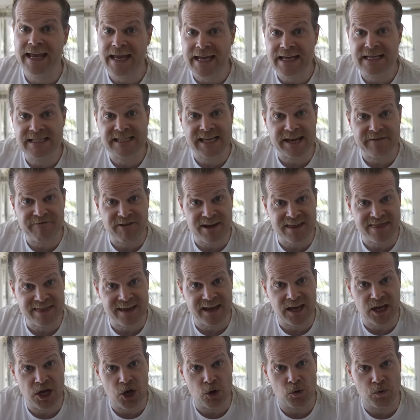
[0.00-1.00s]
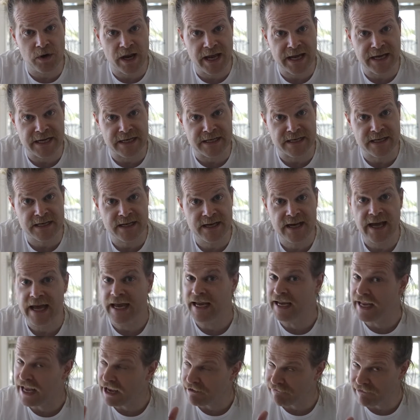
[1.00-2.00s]
here's everything you'll need.
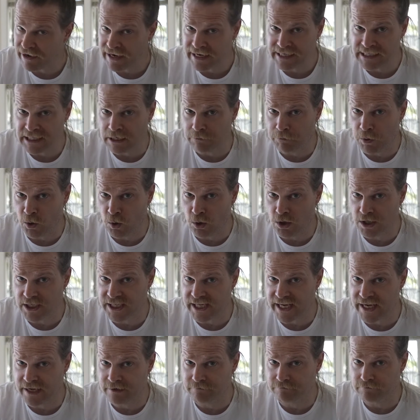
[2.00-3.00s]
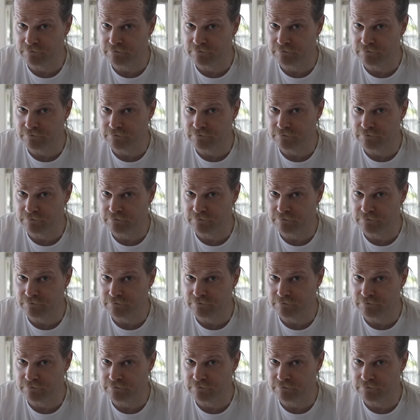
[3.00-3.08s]
Get ready to pause it.